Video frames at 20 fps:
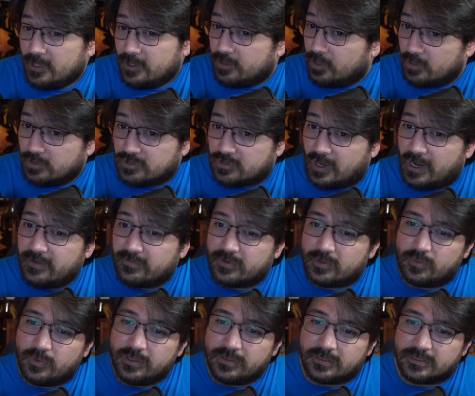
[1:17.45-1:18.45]
no
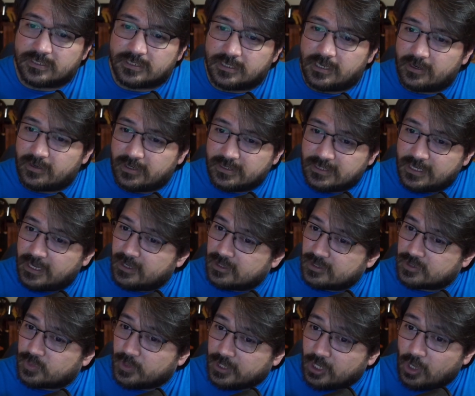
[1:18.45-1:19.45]
driver with us to carry
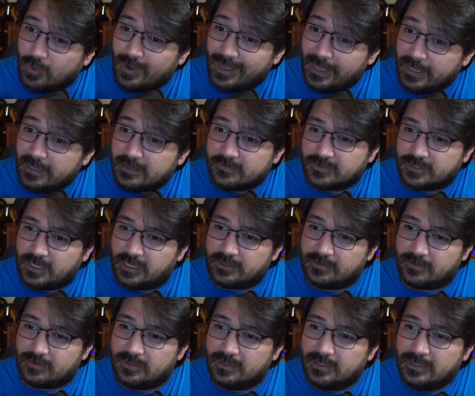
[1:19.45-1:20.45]
tales, we go ahead of
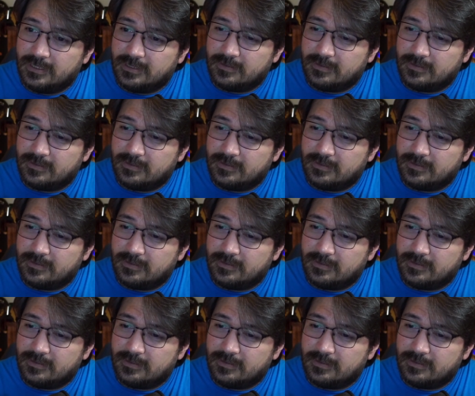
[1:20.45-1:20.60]
scandal,